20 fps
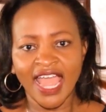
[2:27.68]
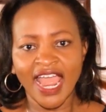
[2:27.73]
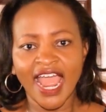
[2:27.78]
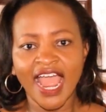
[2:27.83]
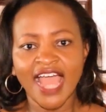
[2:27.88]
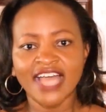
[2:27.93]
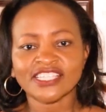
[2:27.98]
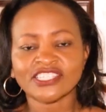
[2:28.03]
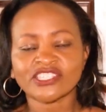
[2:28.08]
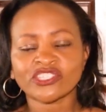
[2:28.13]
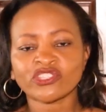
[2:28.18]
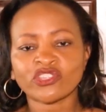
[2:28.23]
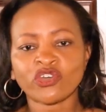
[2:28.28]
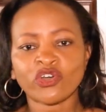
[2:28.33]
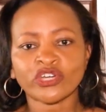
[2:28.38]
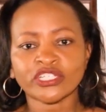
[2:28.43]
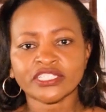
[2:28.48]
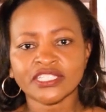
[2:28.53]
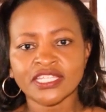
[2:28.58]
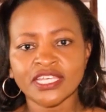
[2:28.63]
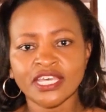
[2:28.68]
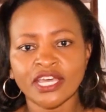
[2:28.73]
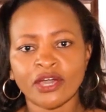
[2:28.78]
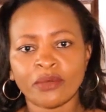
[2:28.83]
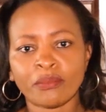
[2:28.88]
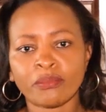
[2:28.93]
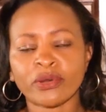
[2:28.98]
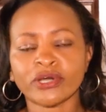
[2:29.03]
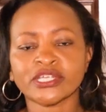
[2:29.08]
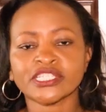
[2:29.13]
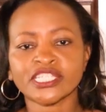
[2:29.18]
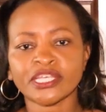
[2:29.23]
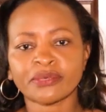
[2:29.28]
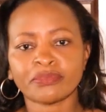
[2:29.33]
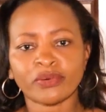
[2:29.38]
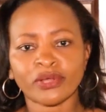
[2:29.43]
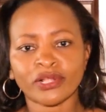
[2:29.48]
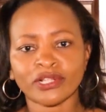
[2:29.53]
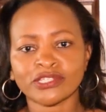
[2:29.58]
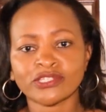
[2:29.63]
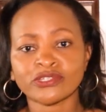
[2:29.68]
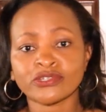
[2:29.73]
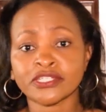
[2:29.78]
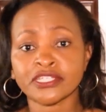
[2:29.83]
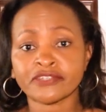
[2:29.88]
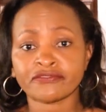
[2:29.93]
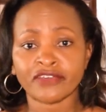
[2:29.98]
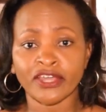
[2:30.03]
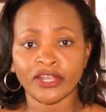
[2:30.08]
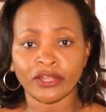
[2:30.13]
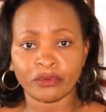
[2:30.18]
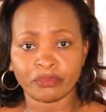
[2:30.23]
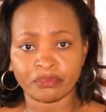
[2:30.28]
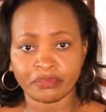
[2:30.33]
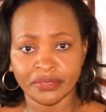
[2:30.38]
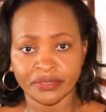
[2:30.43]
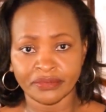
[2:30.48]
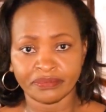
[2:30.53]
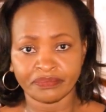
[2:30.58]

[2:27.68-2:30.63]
as not possible to develop.